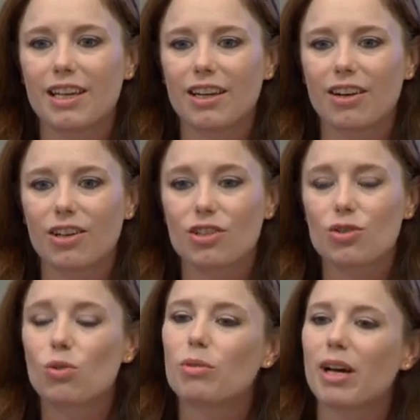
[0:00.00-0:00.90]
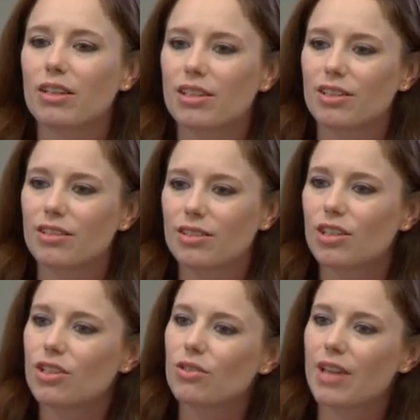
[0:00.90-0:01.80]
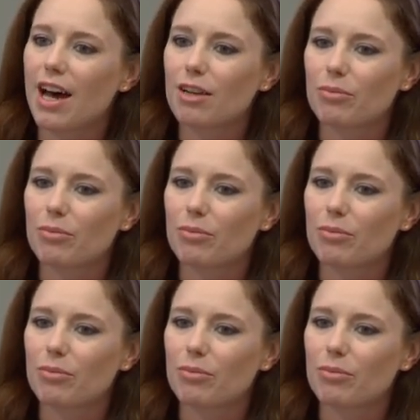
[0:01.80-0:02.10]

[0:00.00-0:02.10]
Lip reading: in our tool belt to do that,